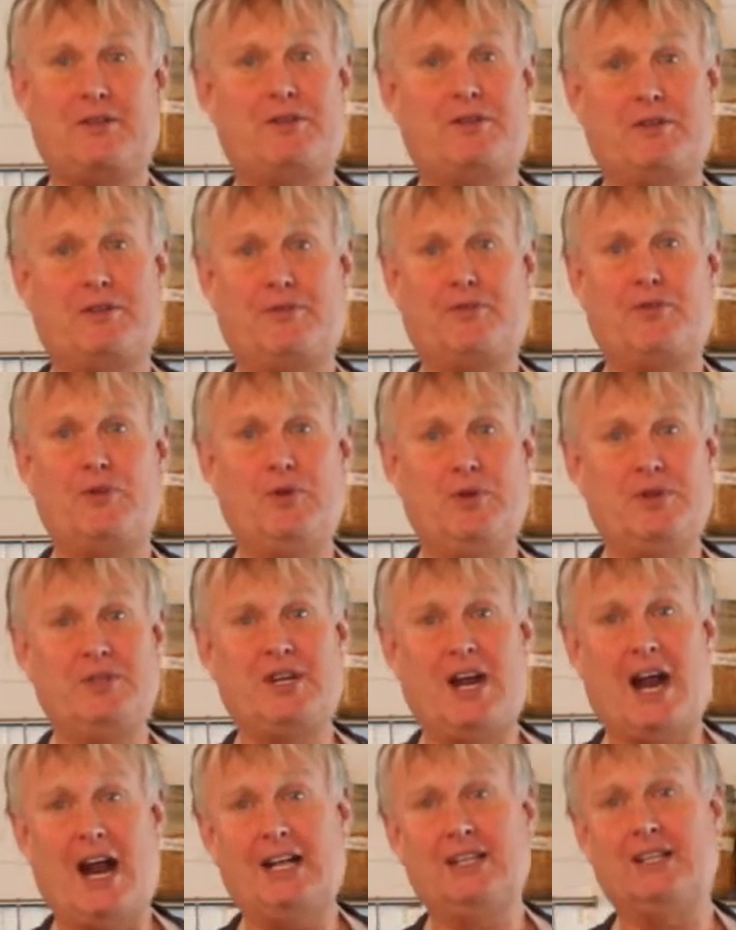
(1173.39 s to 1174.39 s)
The food in
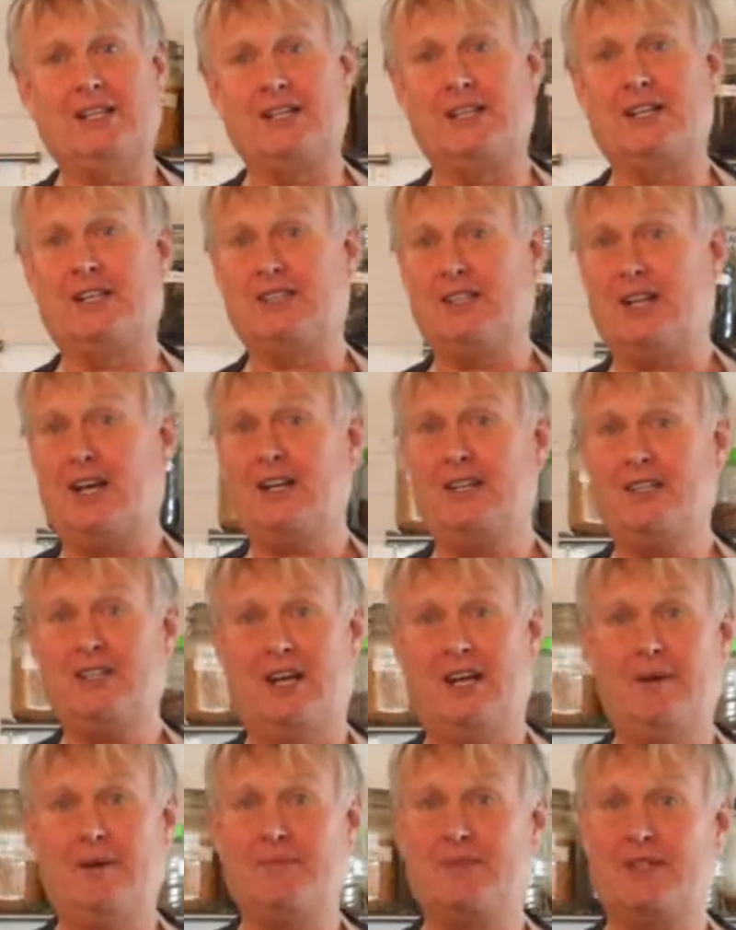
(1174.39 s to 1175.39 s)
Thailand a lot of
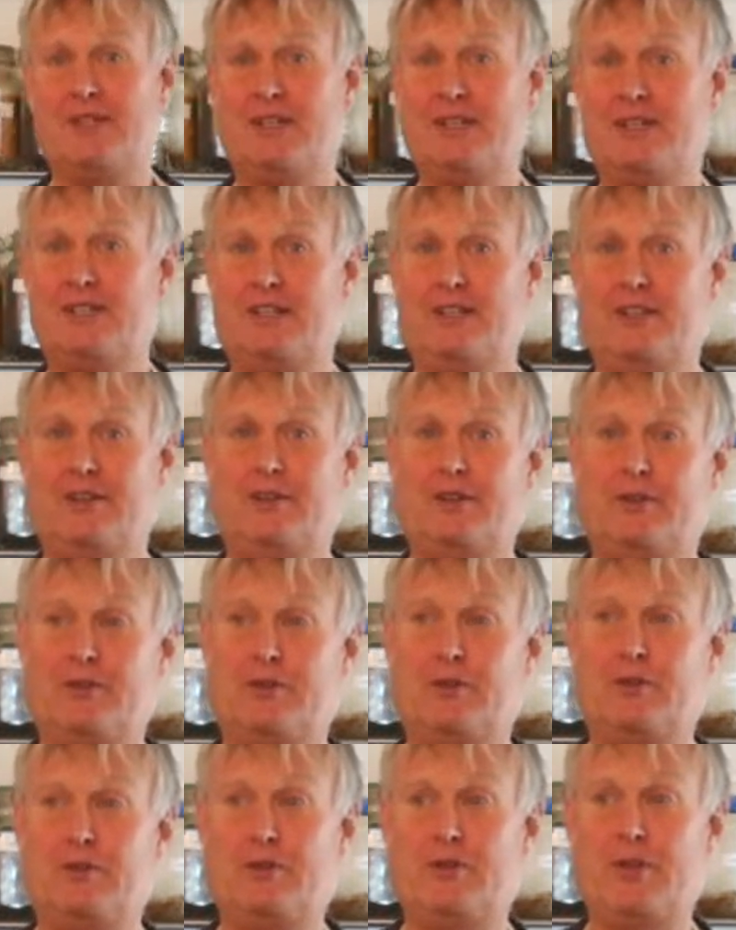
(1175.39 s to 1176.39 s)
times is
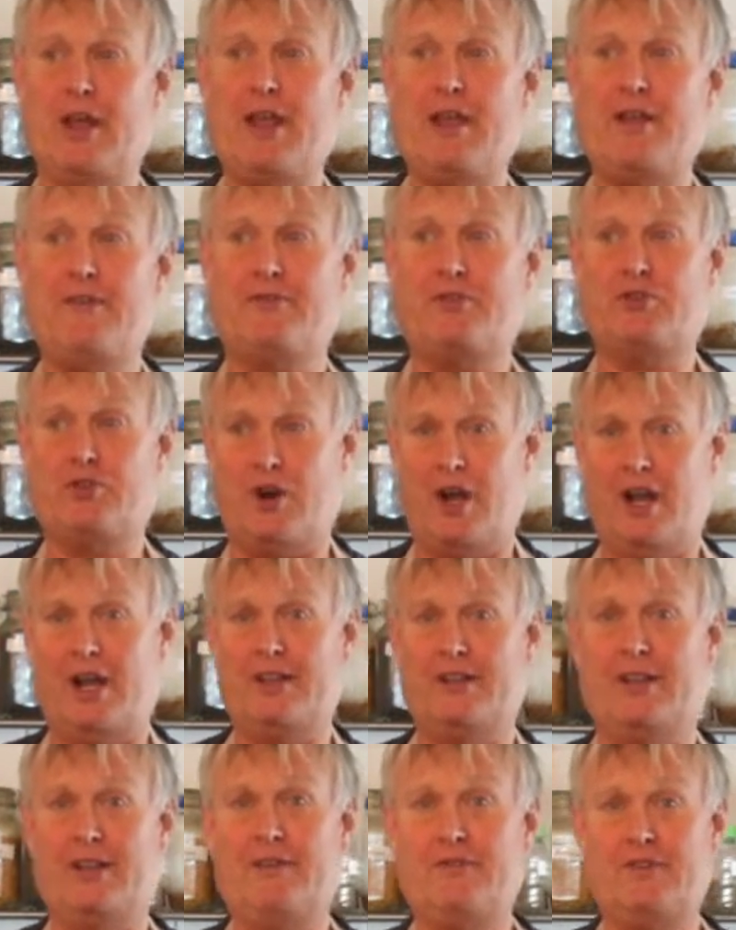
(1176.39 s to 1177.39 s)

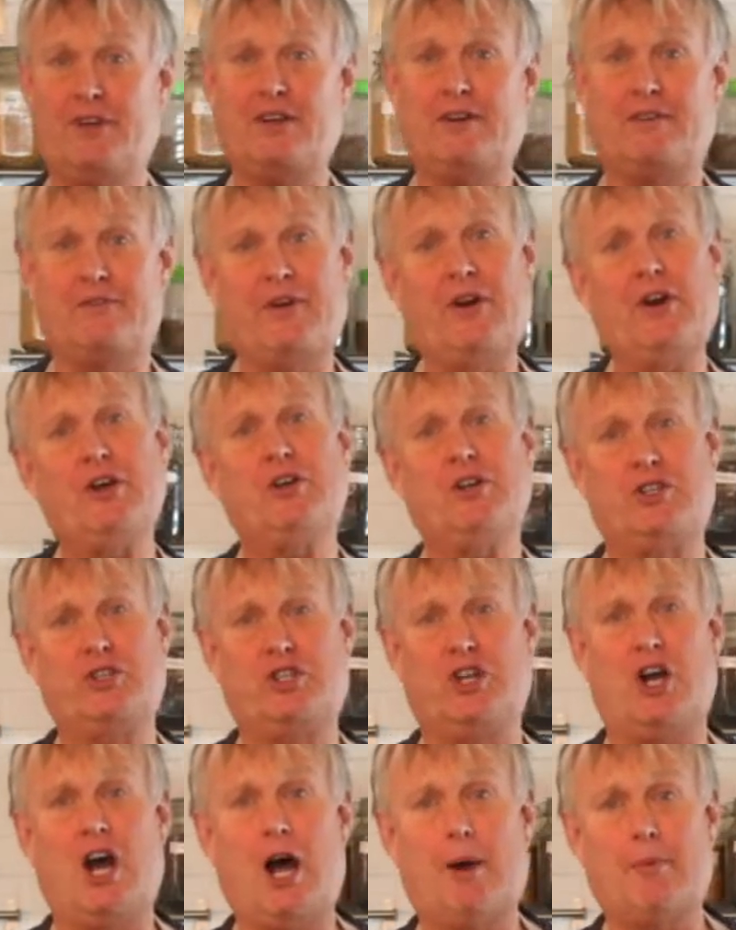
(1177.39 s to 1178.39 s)
they've done a very good
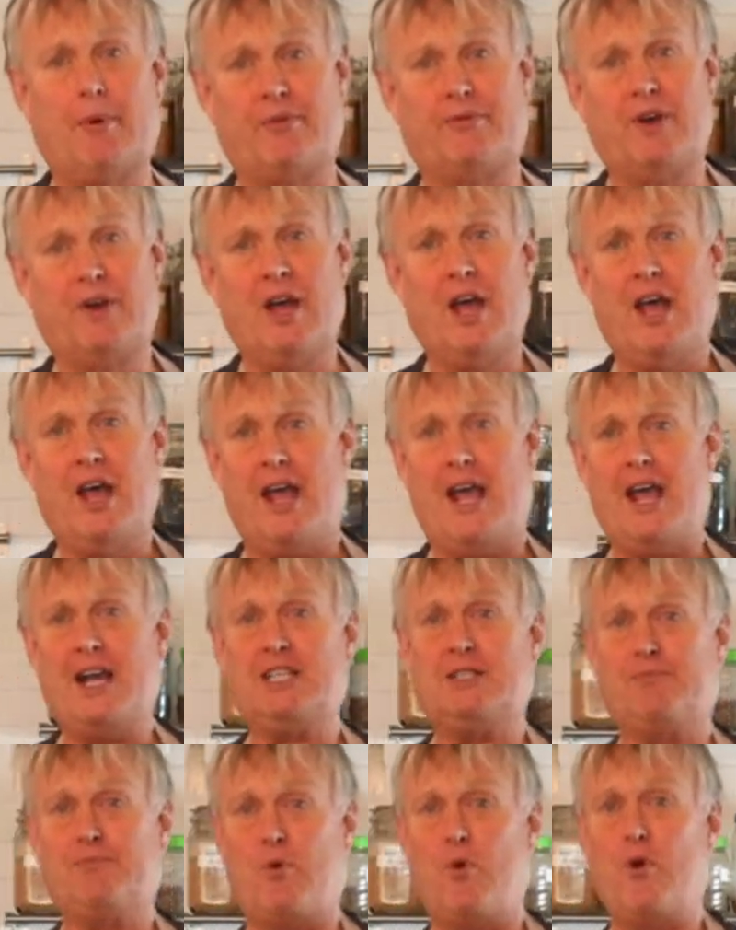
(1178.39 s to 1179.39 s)
job of
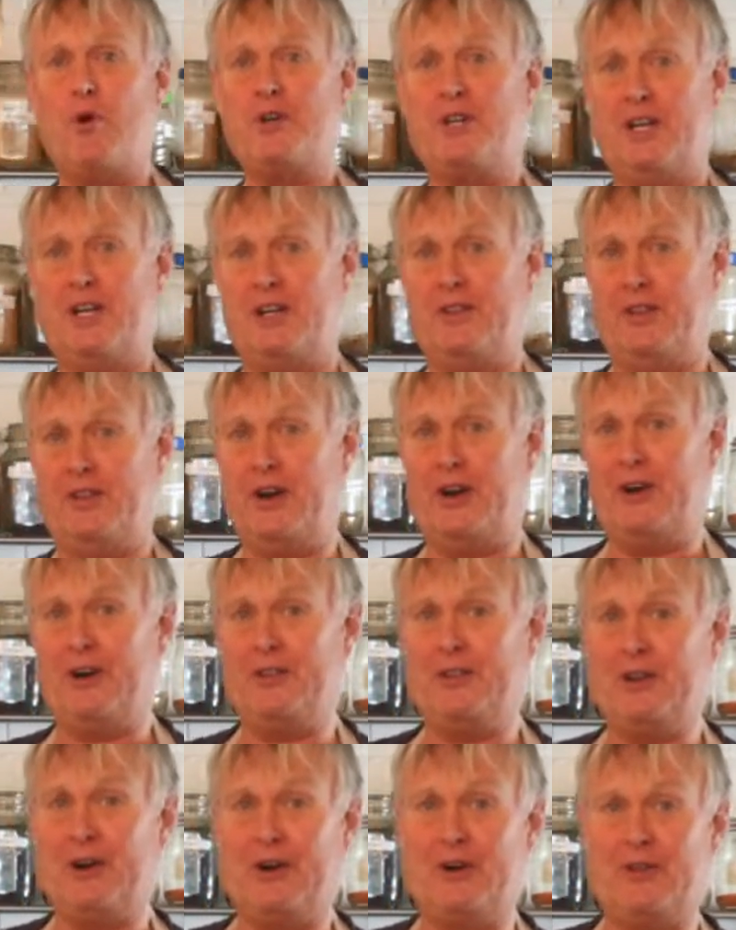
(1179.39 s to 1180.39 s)
exporting
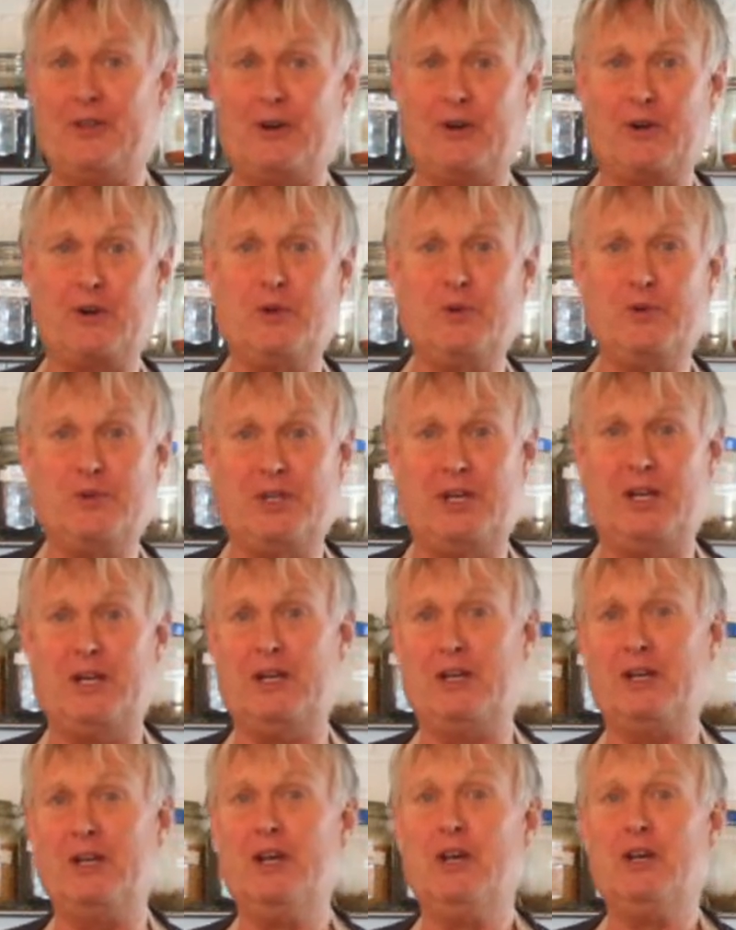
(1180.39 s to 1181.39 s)
their
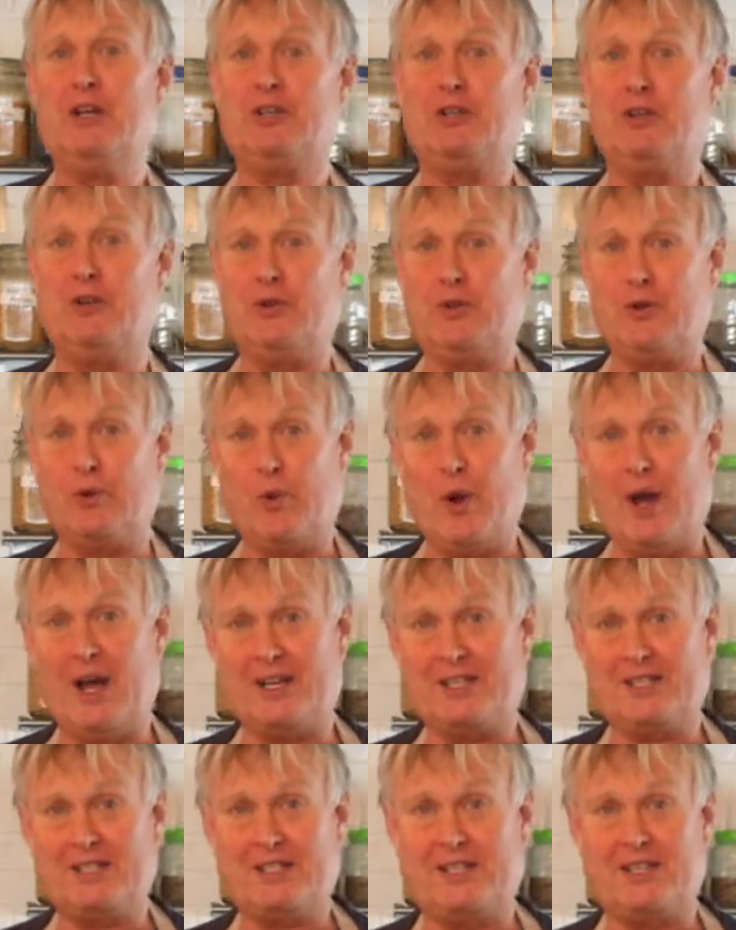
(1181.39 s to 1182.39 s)
cuisine to the
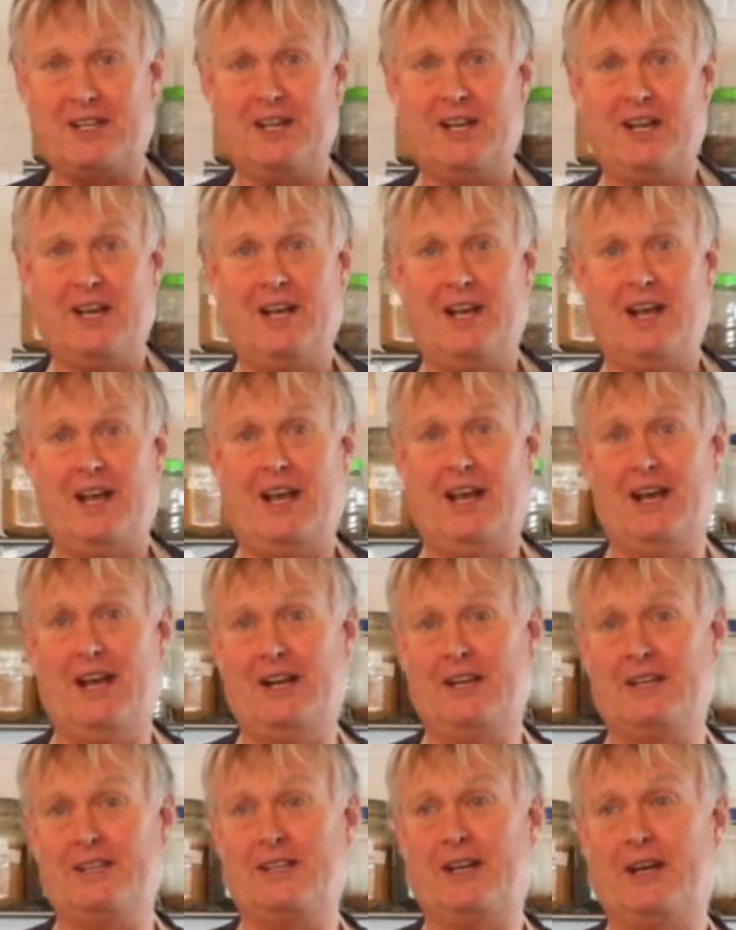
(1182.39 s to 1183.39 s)
West,
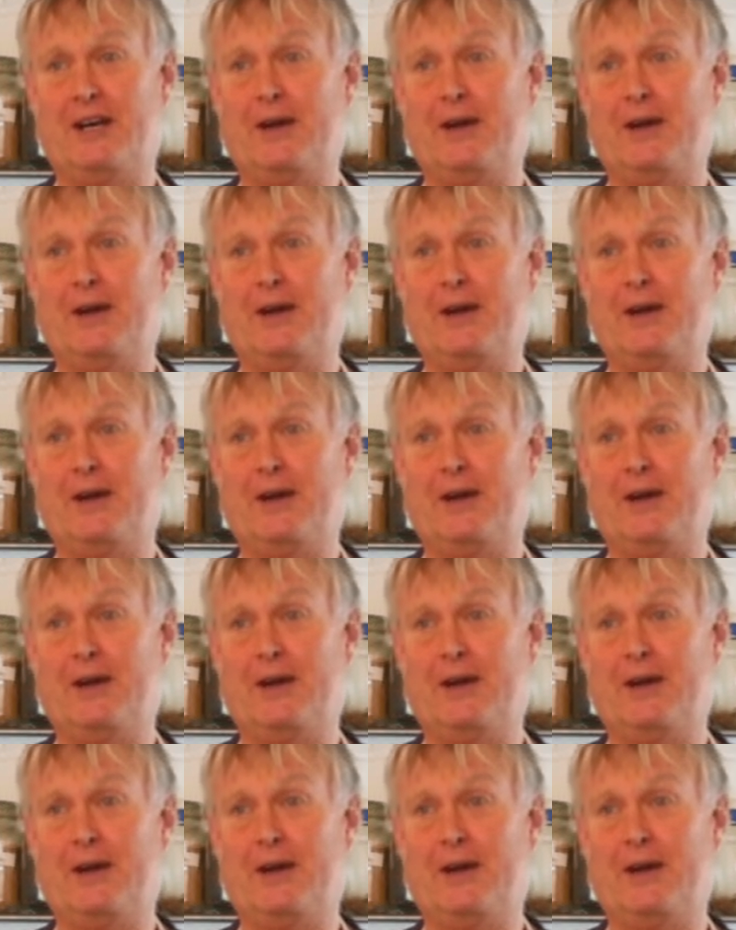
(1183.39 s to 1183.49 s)
and